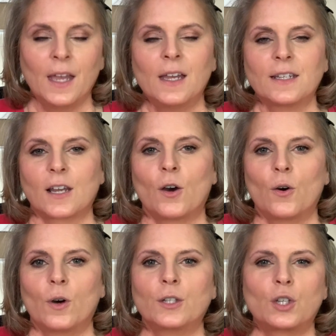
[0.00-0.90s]

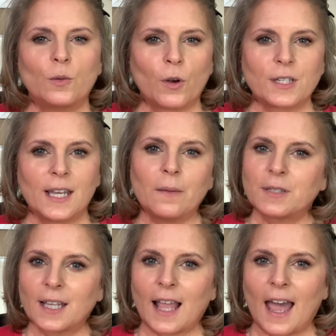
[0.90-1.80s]
So 2 more tips
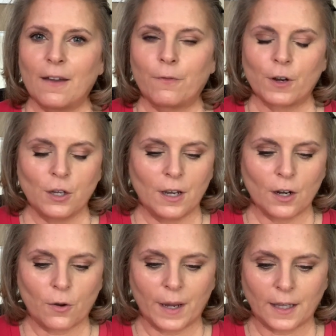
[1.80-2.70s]
that I have for you here
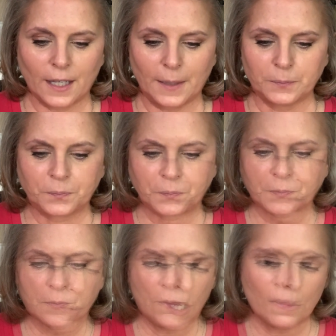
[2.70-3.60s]
quickly.
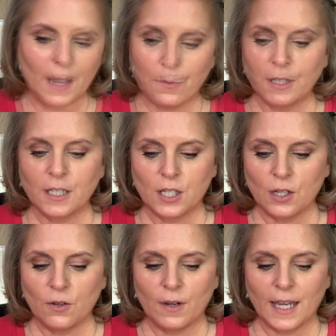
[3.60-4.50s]
What you may want to
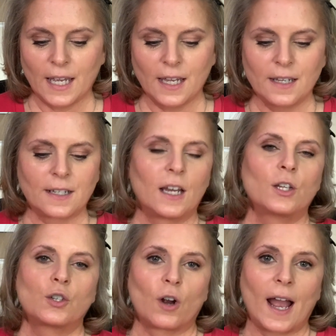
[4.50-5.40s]
do is
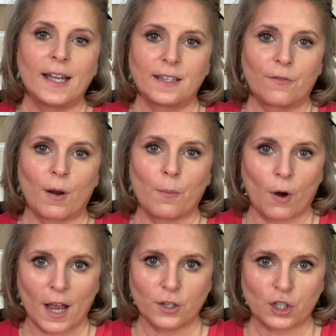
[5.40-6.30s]
try a different
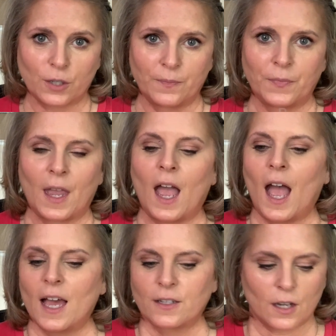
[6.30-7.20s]
brush.
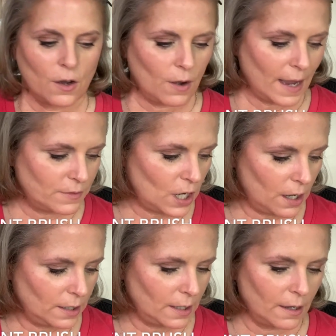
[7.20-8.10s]
So
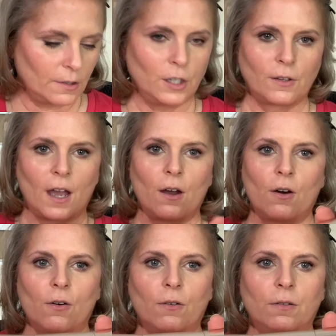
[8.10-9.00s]
you
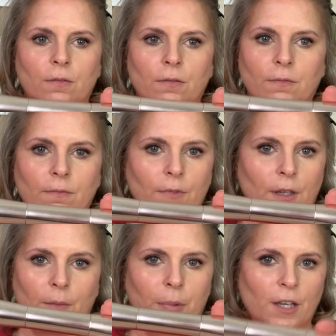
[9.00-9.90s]
know
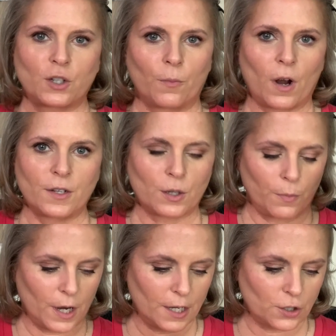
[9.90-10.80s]
the blush and bronzer
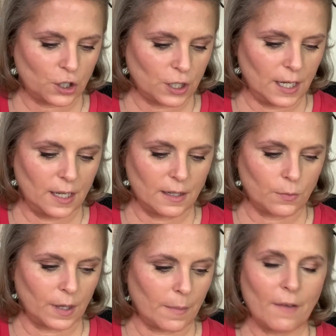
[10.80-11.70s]
brush is
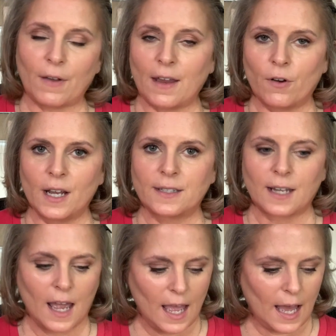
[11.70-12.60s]
one of my favorites.
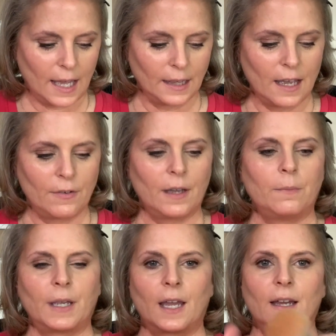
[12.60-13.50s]
I love it
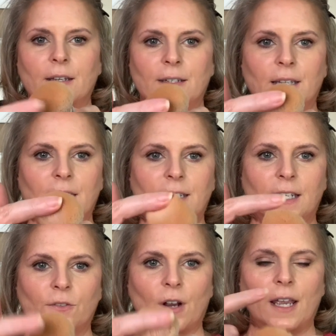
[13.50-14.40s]
because this
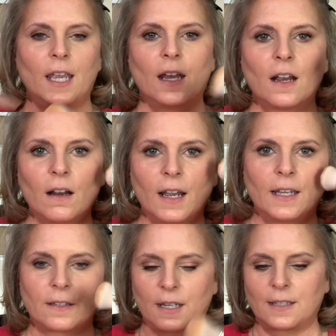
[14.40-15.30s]
end right here
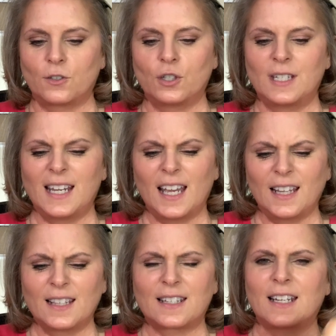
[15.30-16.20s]
is
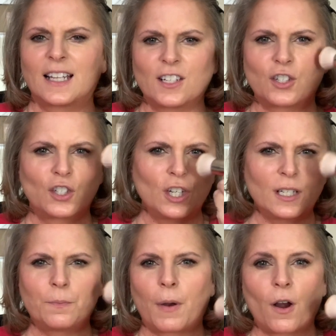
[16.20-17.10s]
dense and it's
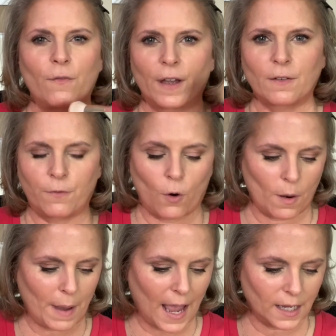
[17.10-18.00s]
just perfect for
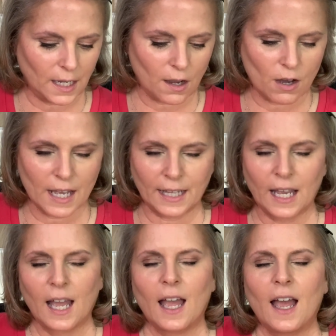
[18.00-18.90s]
packing on
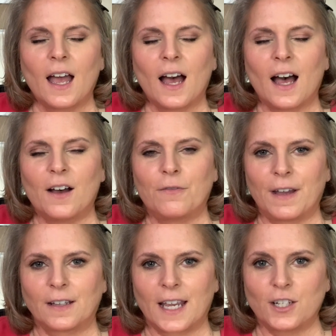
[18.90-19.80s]

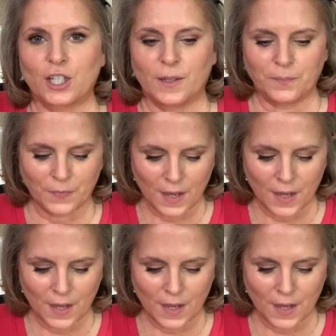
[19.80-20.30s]
foundation.